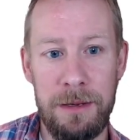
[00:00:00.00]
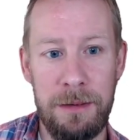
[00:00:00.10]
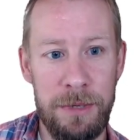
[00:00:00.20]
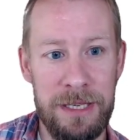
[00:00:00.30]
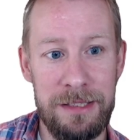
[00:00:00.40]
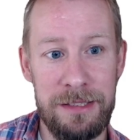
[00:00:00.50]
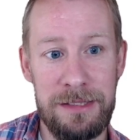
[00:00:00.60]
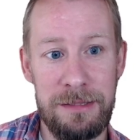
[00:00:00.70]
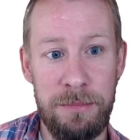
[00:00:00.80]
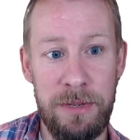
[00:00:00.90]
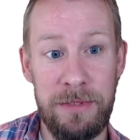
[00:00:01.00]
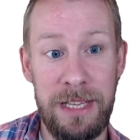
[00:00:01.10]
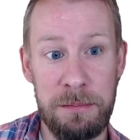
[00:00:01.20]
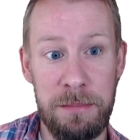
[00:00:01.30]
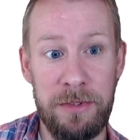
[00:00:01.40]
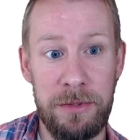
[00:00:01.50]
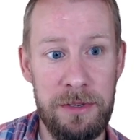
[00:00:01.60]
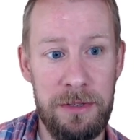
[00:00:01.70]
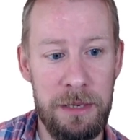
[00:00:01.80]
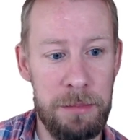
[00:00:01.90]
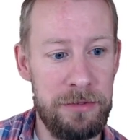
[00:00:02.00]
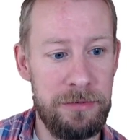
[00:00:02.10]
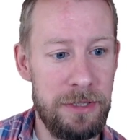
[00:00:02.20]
because that's Bivald's unique buff.